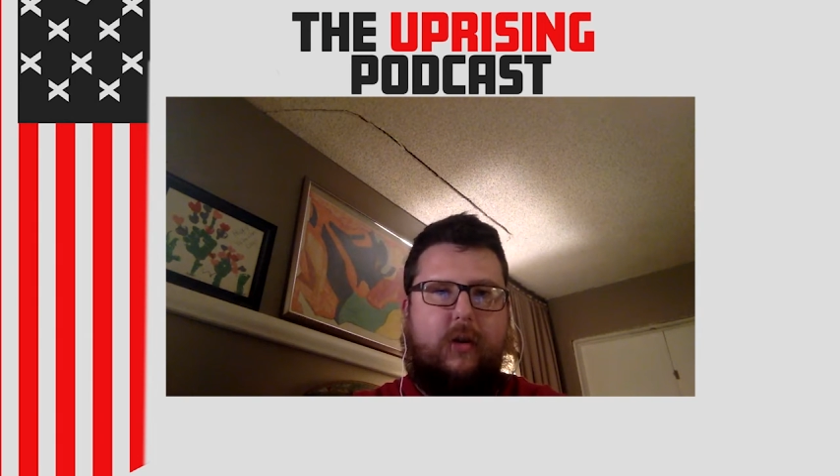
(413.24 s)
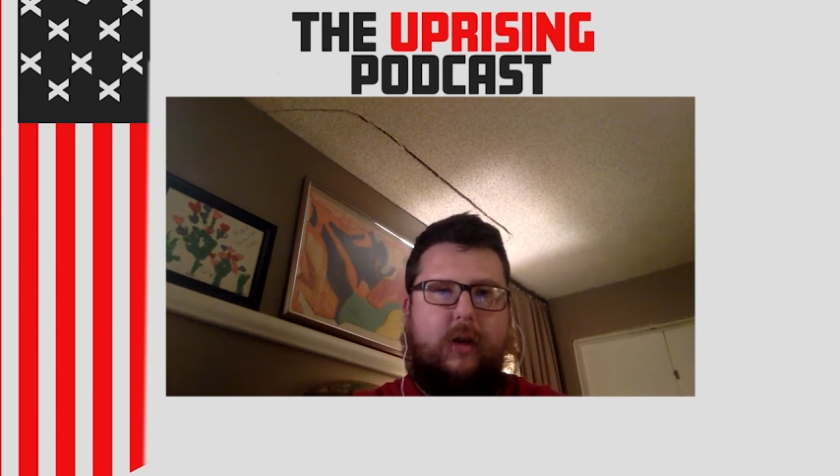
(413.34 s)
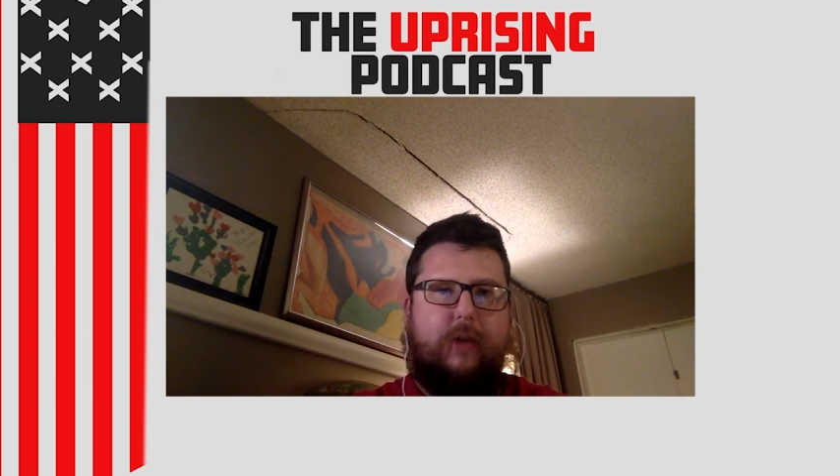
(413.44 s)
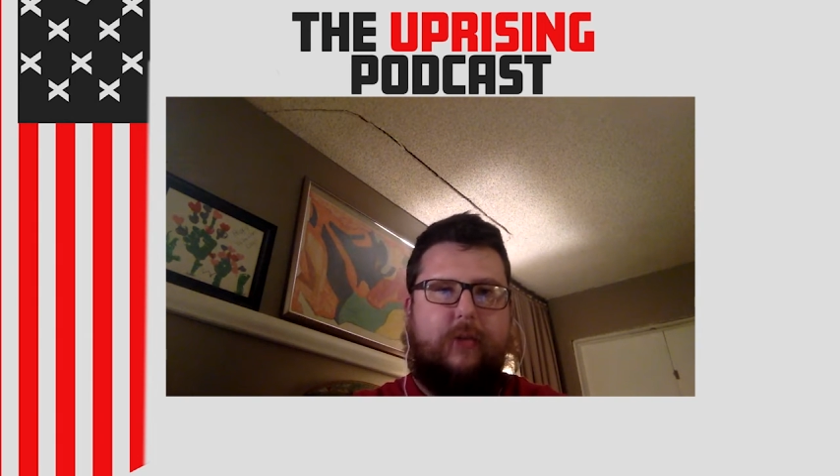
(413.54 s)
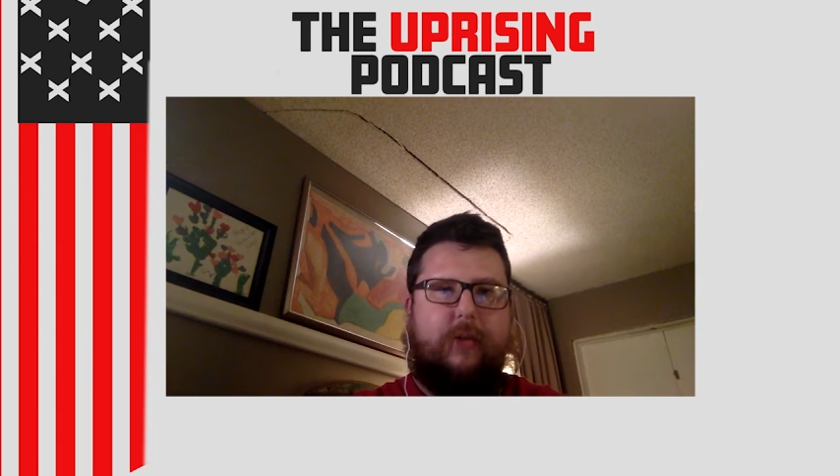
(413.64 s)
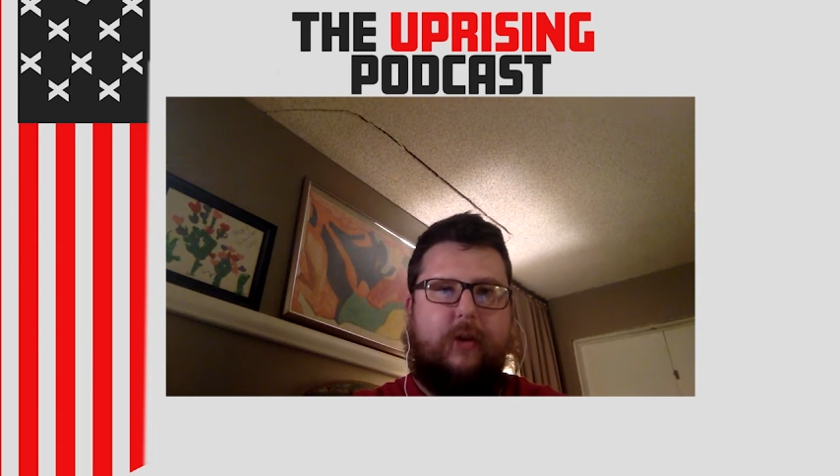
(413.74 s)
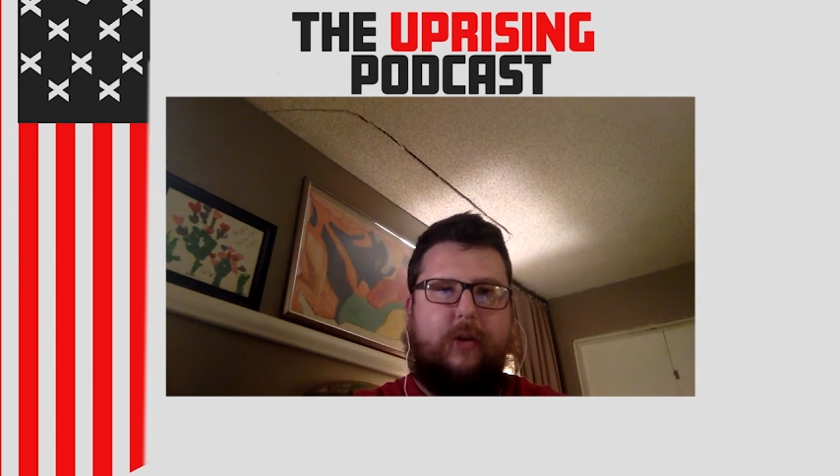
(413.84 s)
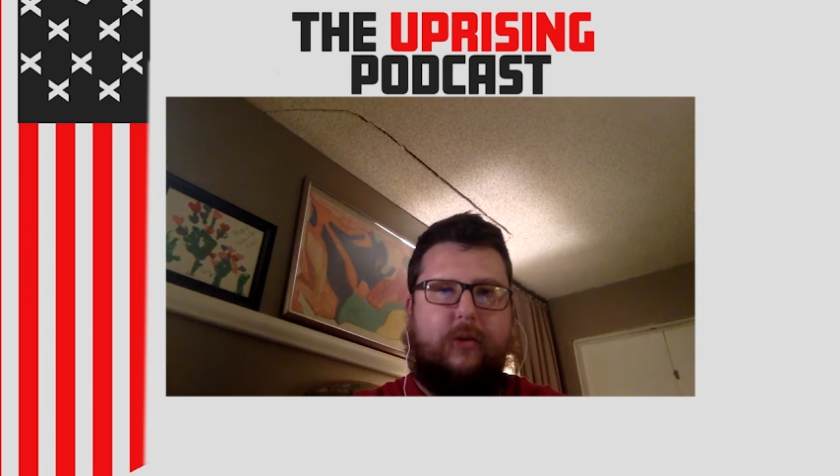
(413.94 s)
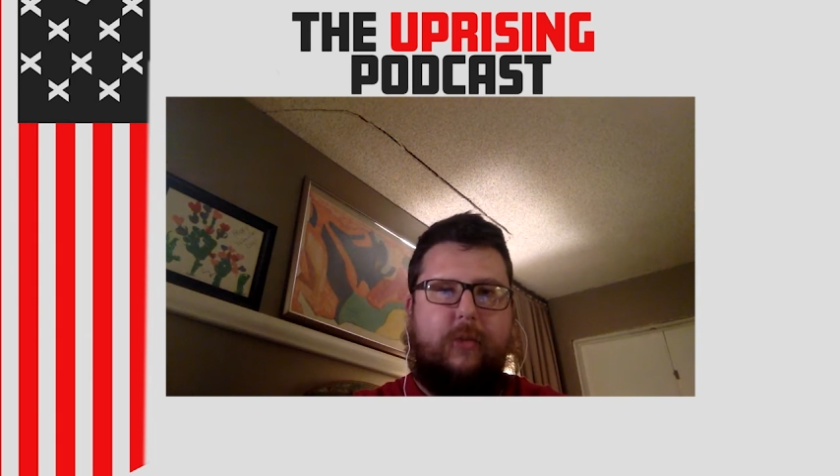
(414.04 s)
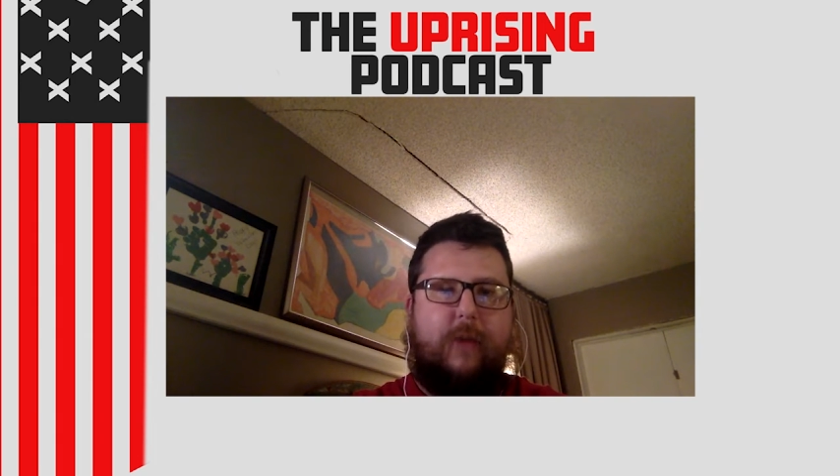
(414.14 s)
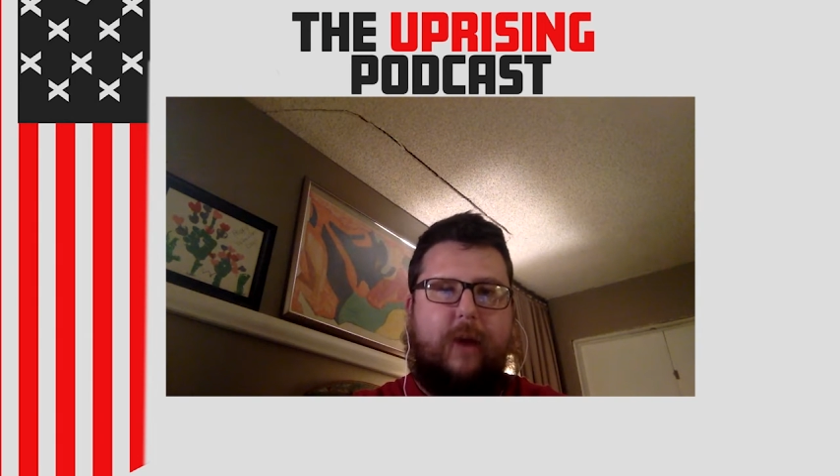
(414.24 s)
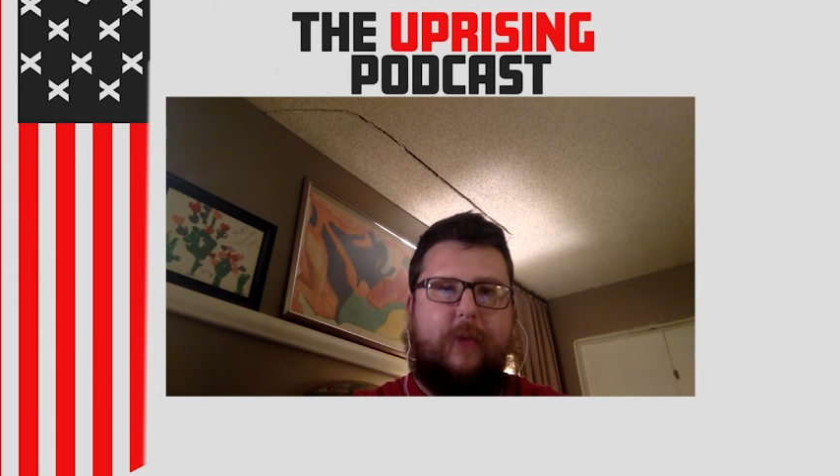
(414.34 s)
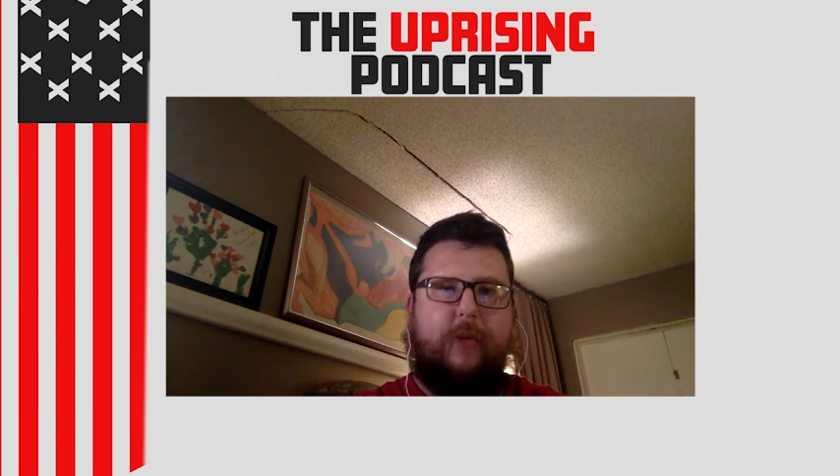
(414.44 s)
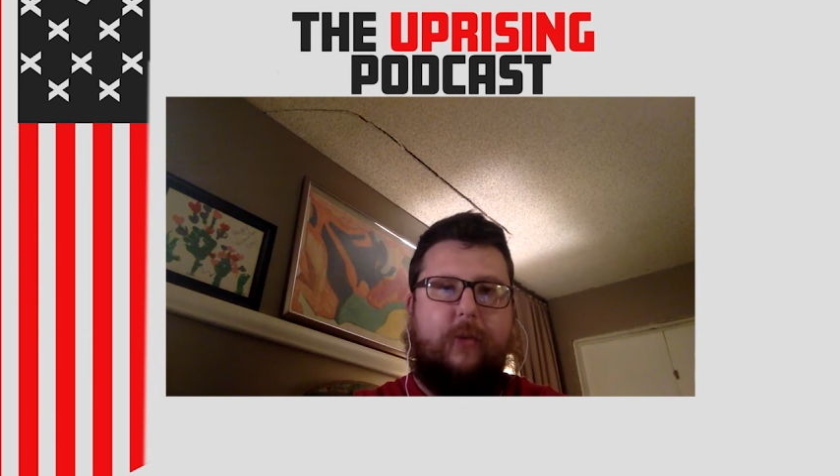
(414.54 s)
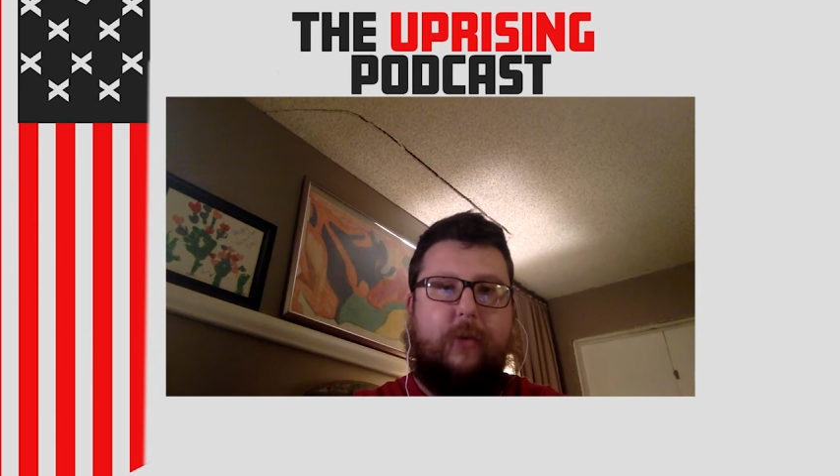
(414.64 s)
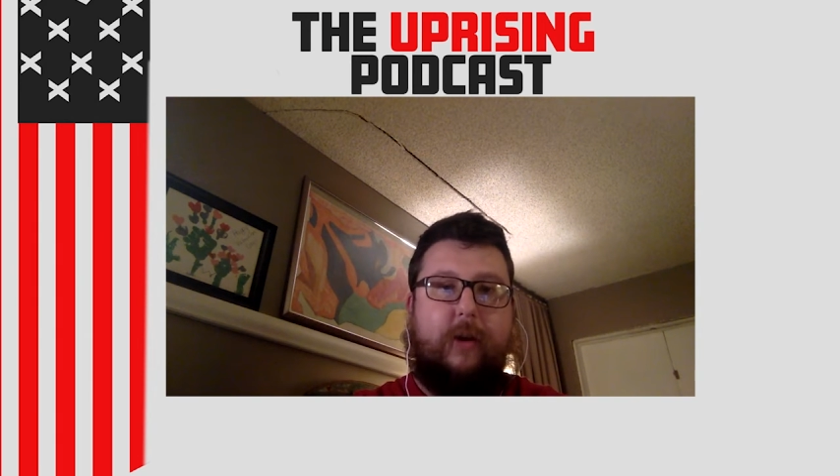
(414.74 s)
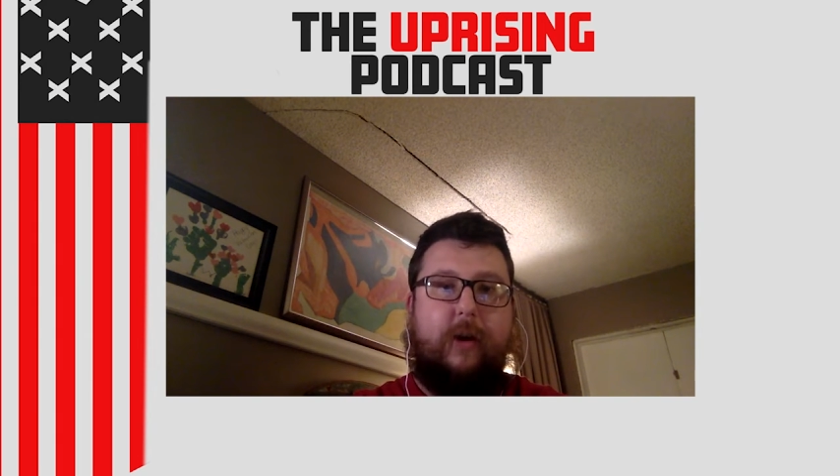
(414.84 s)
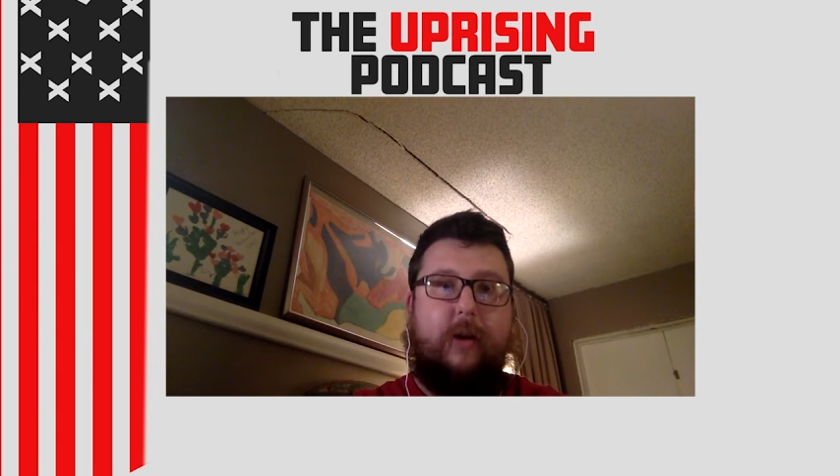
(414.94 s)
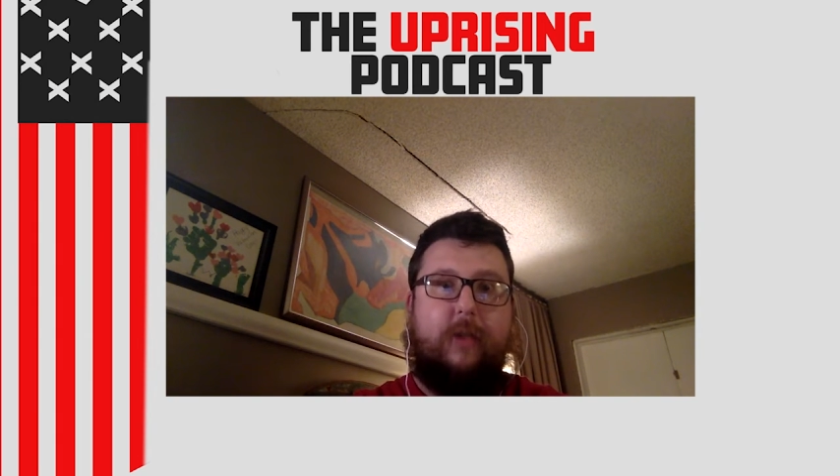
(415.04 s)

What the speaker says: even though Joe Biden's nowhere near